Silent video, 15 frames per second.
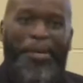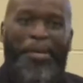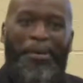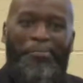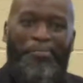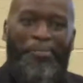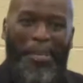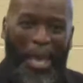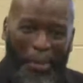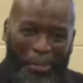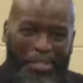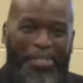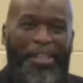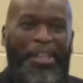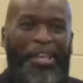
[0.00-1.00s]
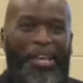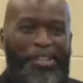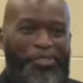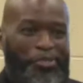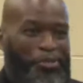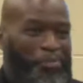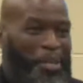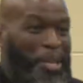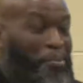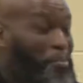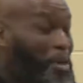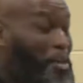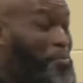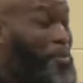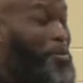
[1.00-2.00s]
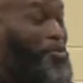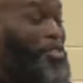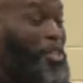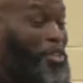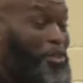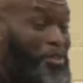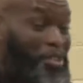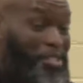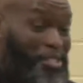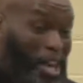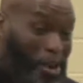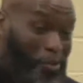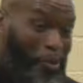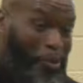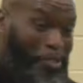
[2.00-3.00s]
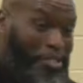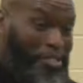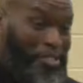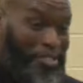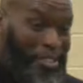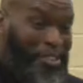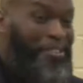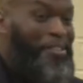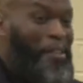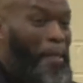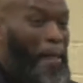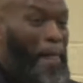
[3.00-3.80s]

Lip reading: ma'am." Came into the classroom, and I'm not going to tell you the exact word she said,